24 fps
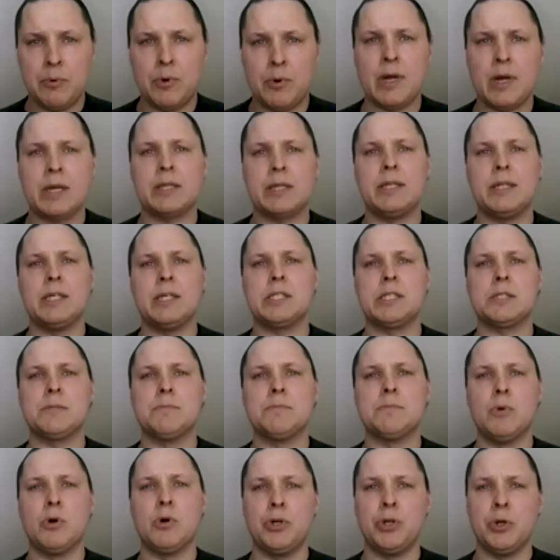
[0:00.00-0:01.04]
practice,
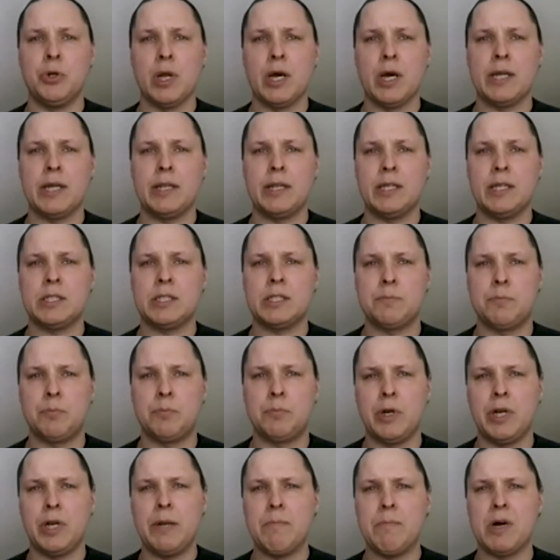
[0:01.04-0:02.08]
Modulight is
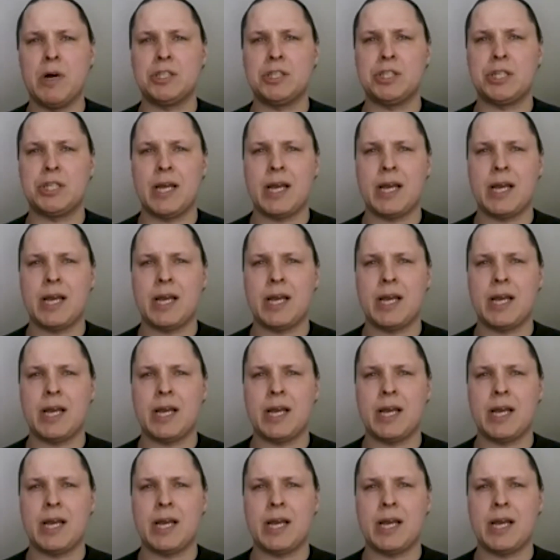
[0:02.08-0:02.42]
pretty much